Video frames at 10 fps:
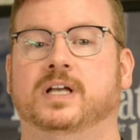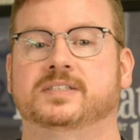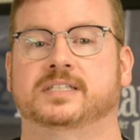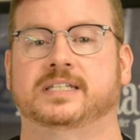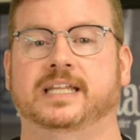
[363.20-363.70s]

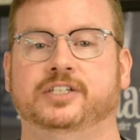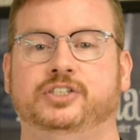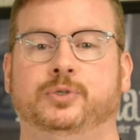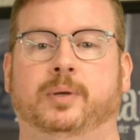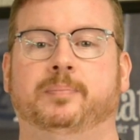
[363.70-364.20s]
was an
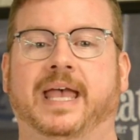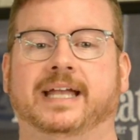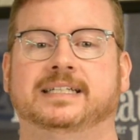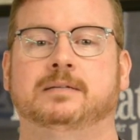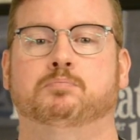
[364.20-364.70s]
issue
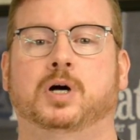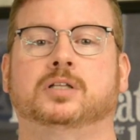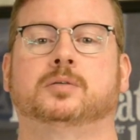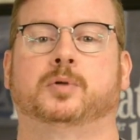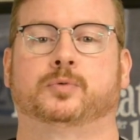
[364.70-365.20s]
impacting
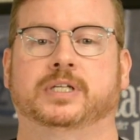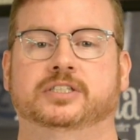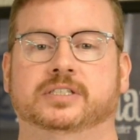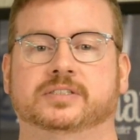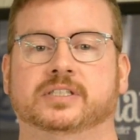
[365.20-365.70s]
multiple
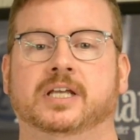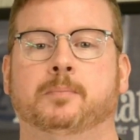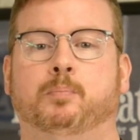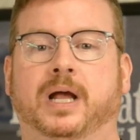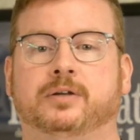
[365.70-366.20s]
regions,
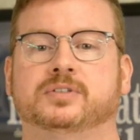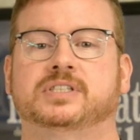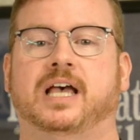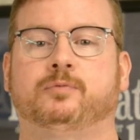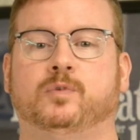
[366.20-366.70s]

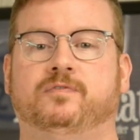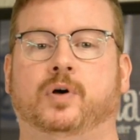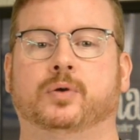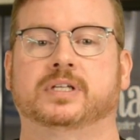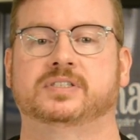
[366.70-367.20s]
Microsoft will
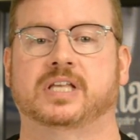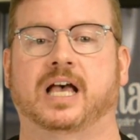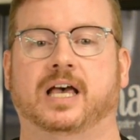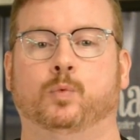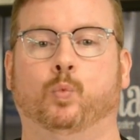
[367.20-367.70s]
focus
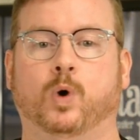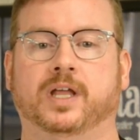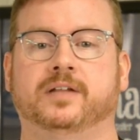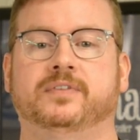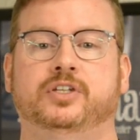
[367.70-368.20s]
on
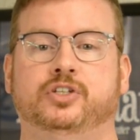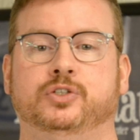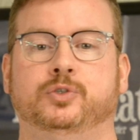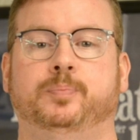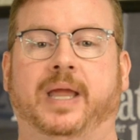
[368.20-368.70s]
one of the
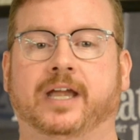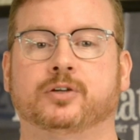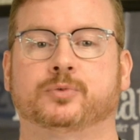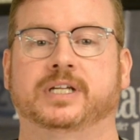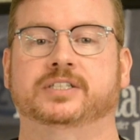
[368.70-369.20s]
two
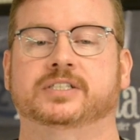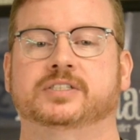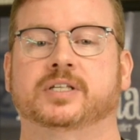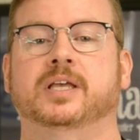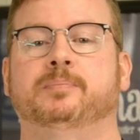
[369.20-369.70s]
paired
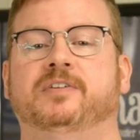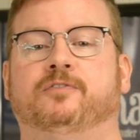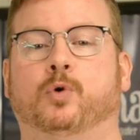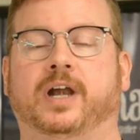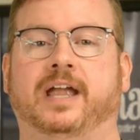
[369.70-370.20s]
regions
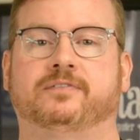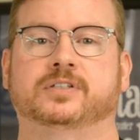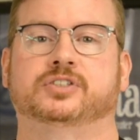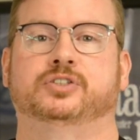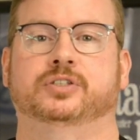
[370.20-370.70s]
before
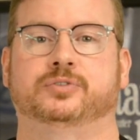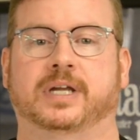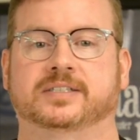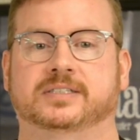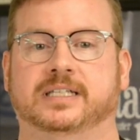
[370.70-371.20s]
efforts to
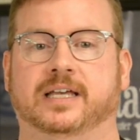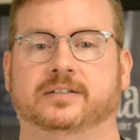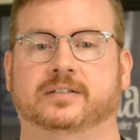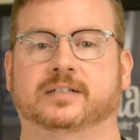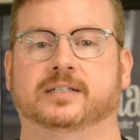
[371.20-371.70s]
address the
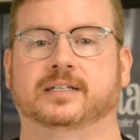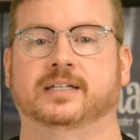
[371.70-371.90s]
other.